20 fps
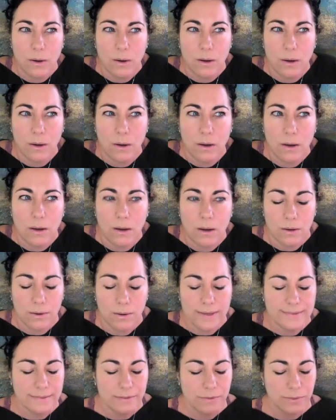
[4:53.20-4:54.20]
oh,
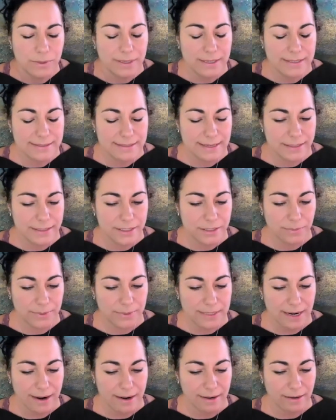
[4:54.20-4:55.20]
as an organization, we
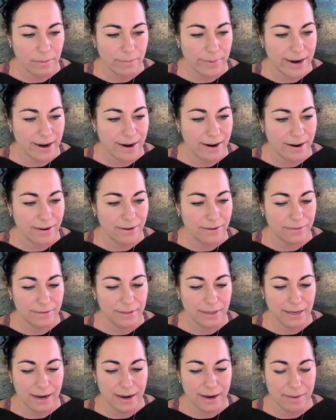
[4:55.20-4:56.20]
talk about
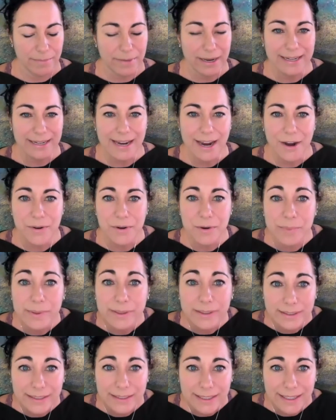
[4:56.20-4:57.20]

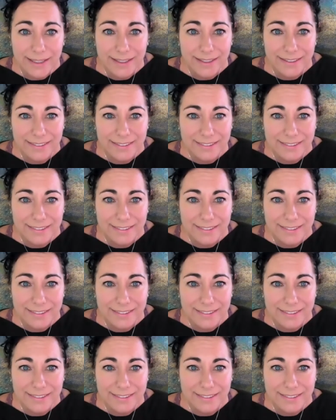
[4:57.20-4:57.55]
accountability